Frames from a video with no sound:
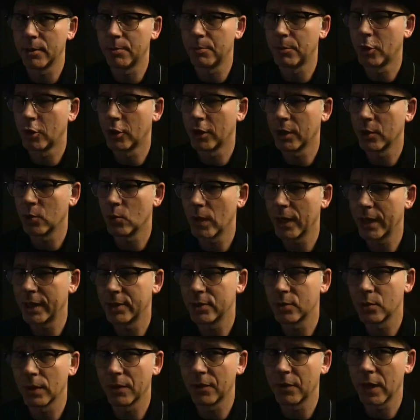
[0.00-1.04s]
up parting
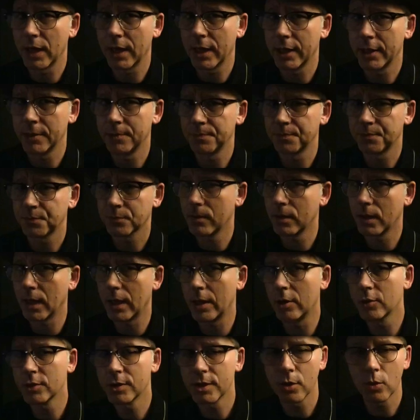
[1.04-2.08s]
ways with that. I
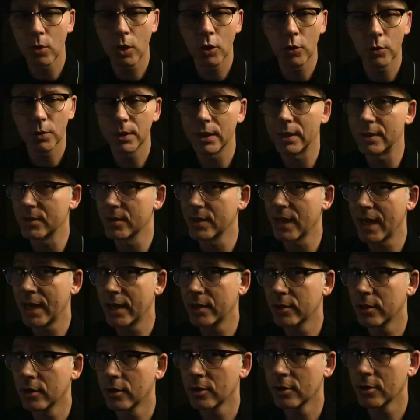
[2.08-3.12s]
also owned the
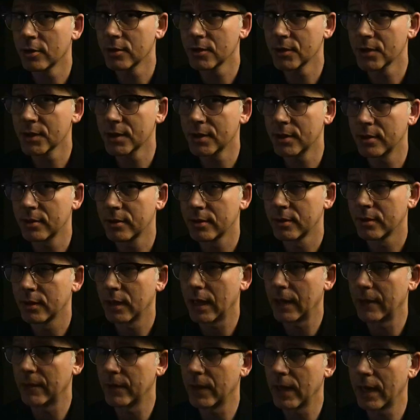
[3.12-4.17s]
Sandhurst,
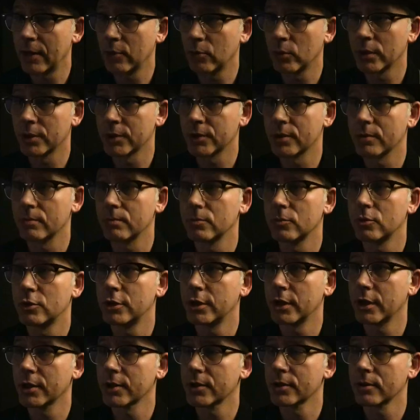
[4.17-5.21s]
and that was
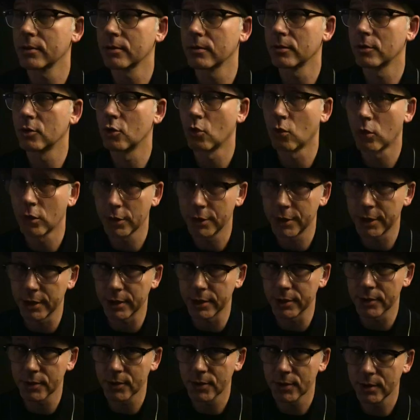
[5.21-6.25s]
just
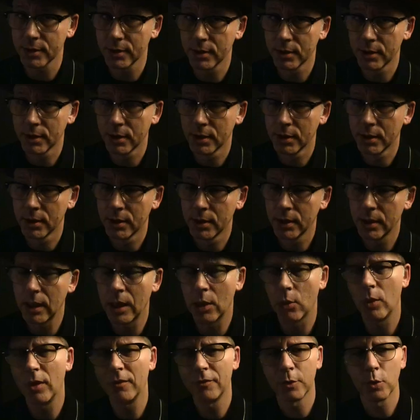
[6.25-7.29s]
gorgeous.
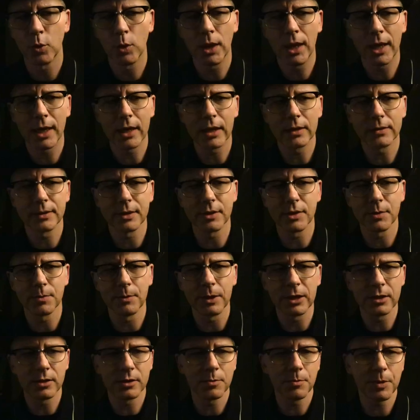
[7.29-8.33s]
However, when I got the
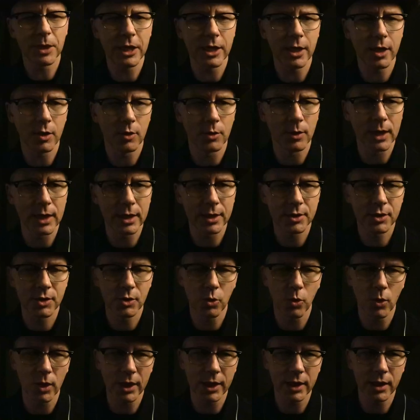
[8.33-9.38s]
Smith's PRS
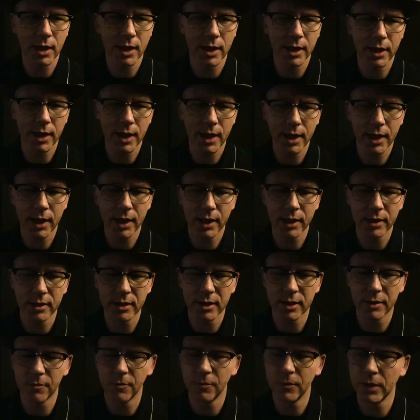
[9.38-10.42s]
29A,
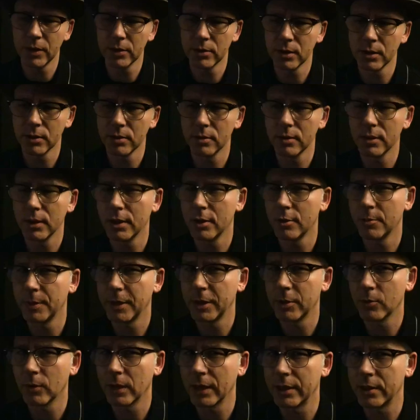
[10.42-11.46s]
it felt a little
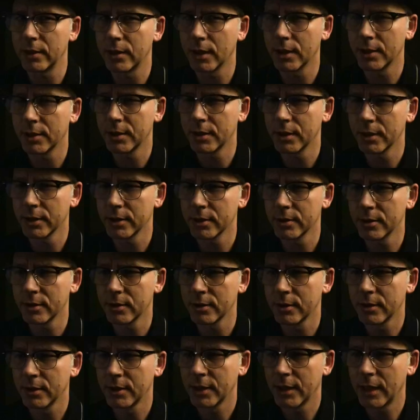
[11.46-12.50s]
bit redundant,
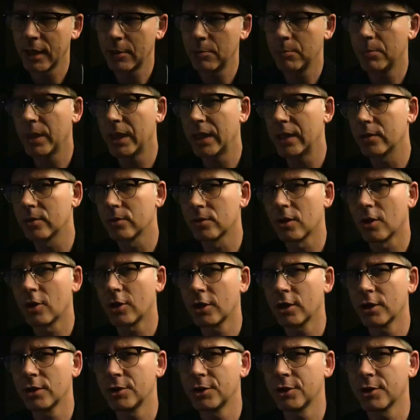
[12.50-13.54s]
and being
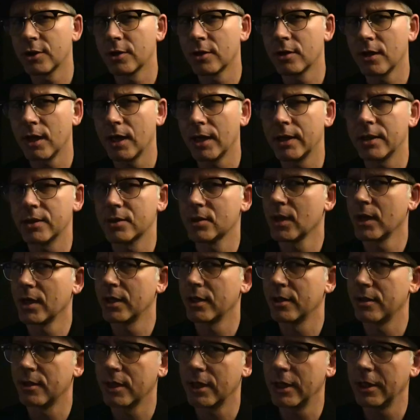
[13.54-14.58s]
larger, I
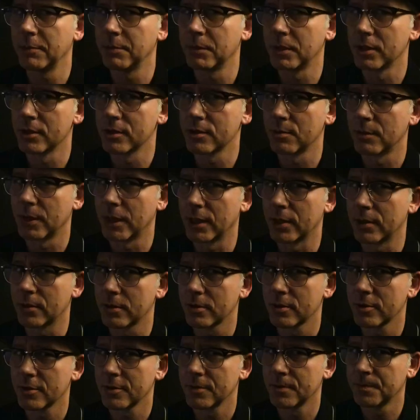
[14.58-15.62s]
decided to keep the
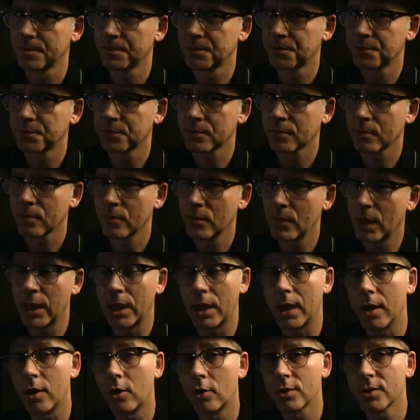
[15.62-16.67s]
Smith's. And
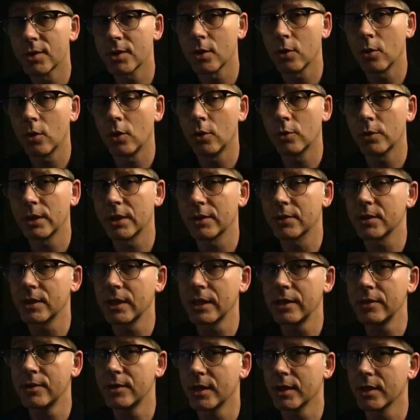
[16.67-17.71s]
I also owned a
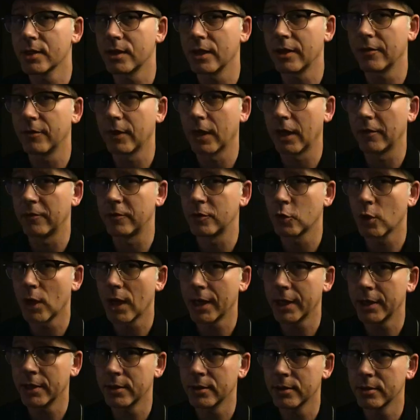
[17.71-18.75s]
C65
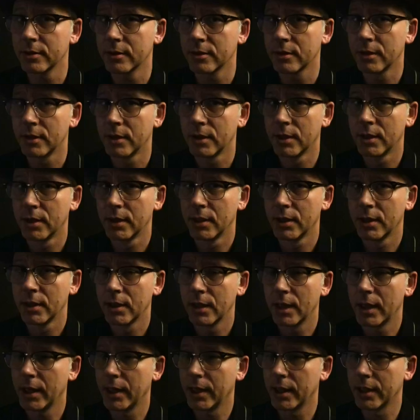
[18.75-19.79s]
Trident,
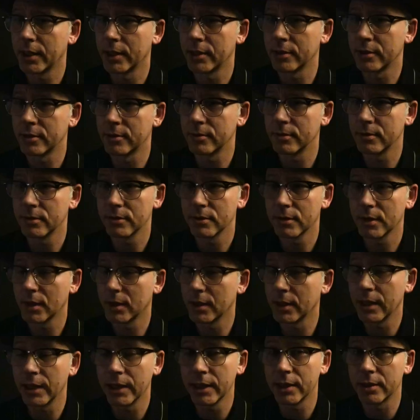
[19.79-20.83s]
and
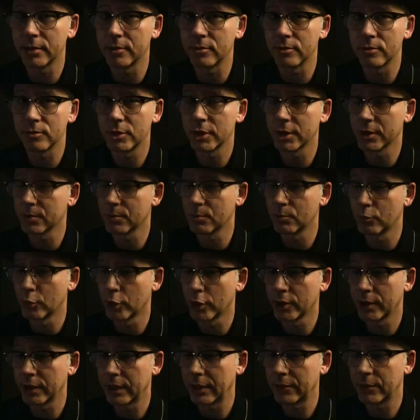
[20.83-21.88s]
again, just
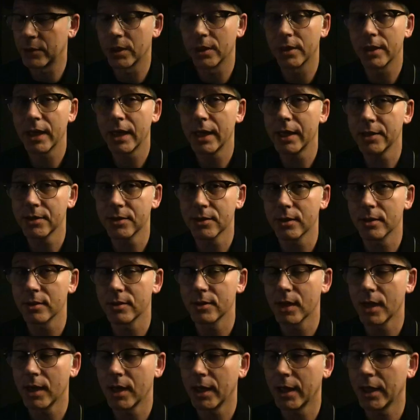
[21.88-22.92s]
brilliant. Their case
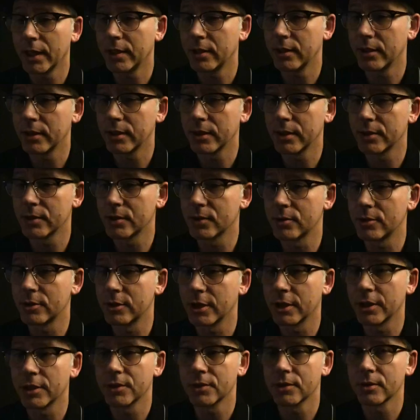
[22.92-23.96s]
design is
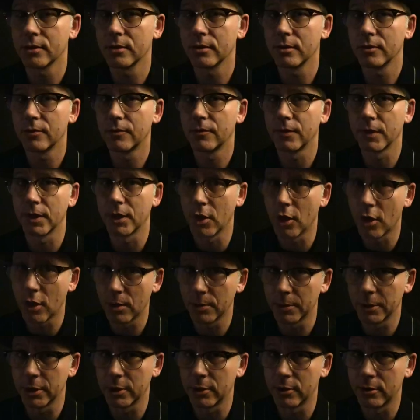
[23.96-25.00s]
just
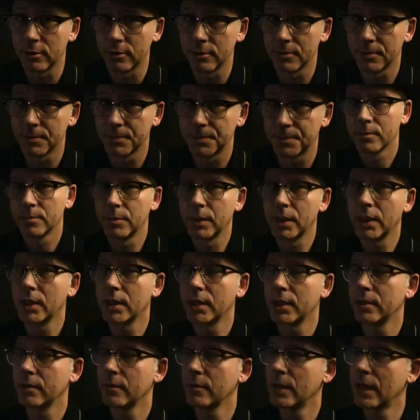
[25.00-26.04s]
phenomenal.
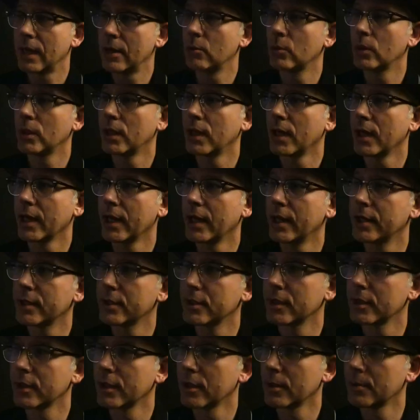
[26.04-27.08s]
But that one I
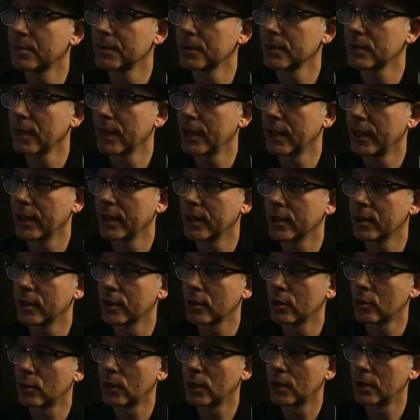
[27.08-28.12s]
ended up letting
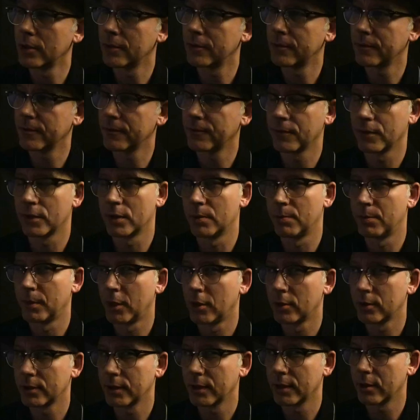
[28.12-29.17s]
go of for the
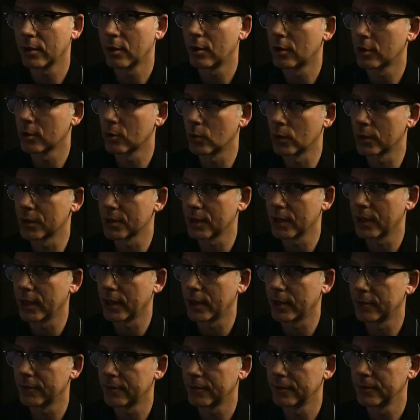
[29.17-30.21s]
Baltic
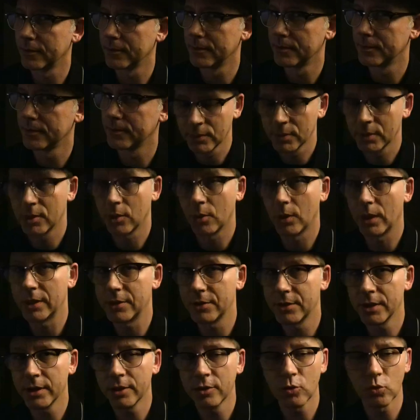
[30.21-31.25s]
Aquascaphe. So I
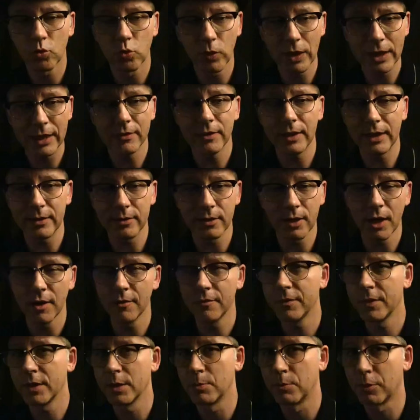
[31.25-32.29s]
still really
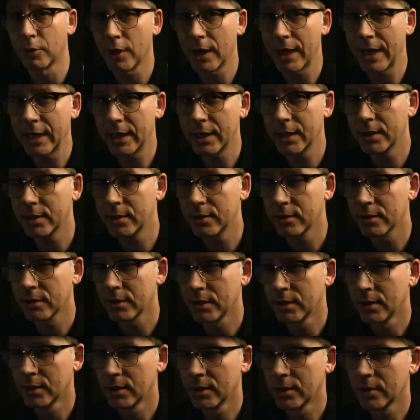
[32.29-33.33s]
love the brand.
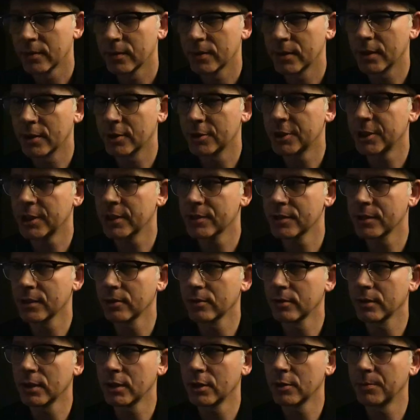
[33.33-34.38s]
They're just a
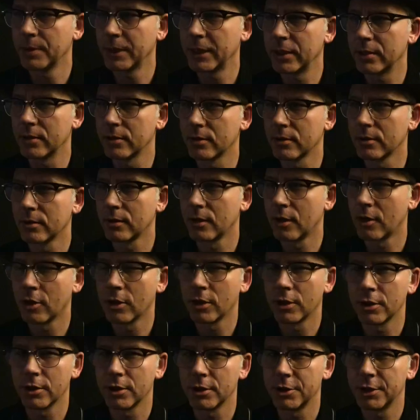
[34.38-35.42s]
little bit
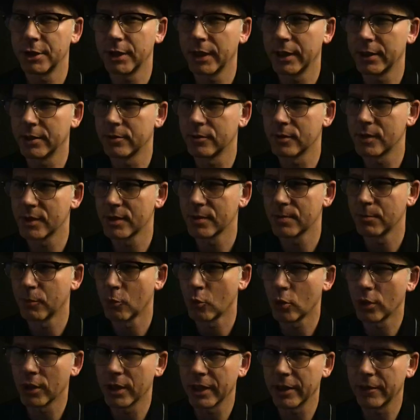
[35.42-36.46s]
large and
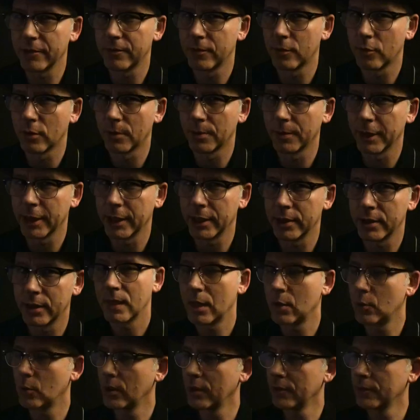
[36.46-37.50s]
sporty for me.
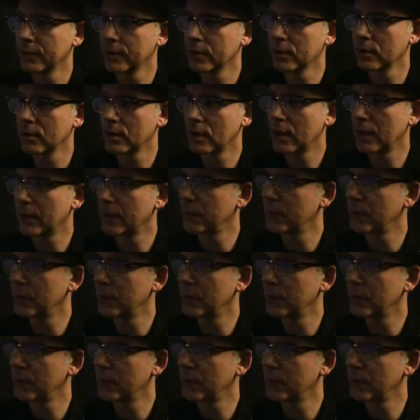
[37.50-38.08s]
However, I